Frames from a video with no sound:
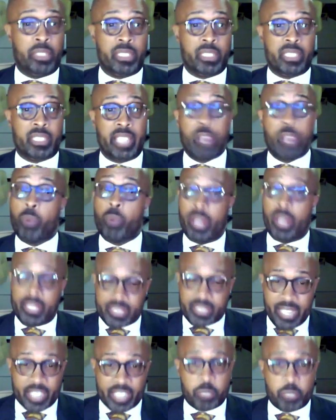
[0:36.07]
And I'm just
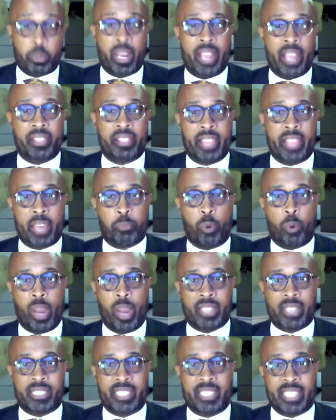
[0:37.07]
saying, well, let's expedite
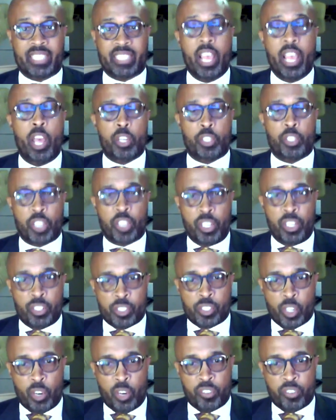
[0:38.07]
that process.
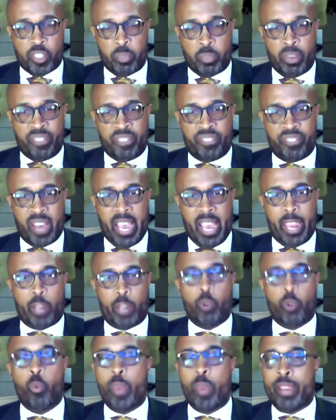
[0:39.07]
She deserves to be
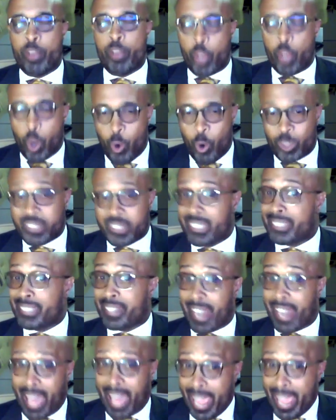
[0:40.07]
fired. We
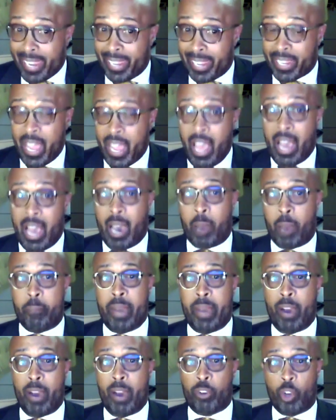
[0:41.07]
know she's lying
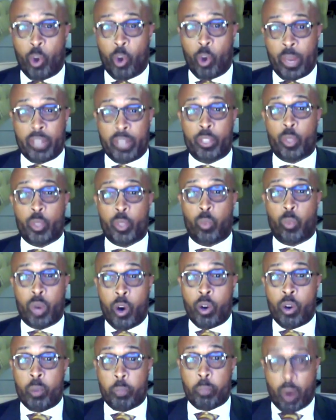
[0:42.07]
about going to
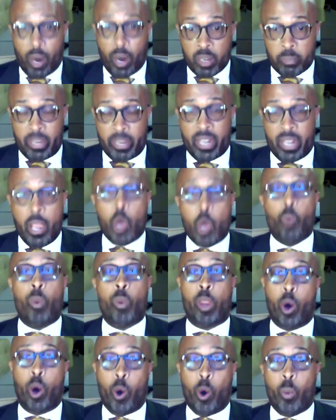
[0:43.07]
the wrong
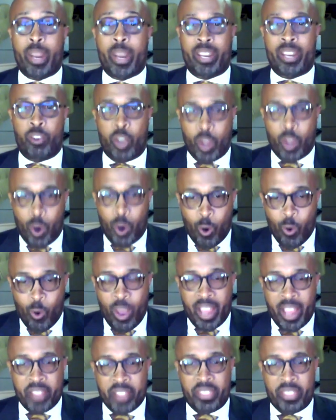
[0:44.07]
apartment. We already
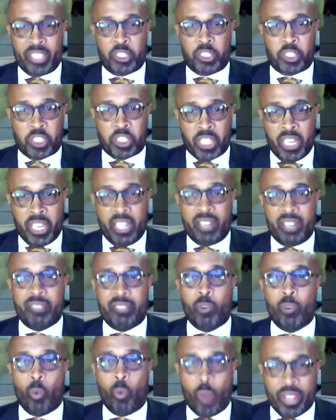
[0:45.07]
know that
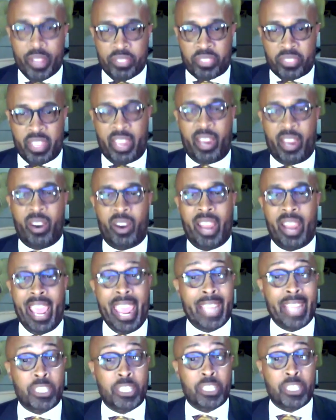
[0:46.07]
she went
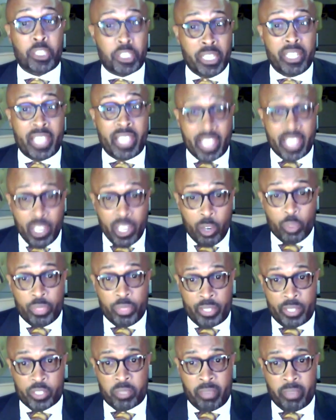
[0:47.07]
there and she
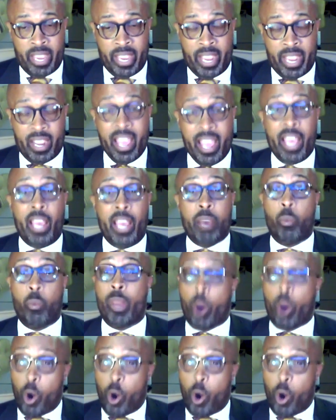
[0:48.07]
killed this man.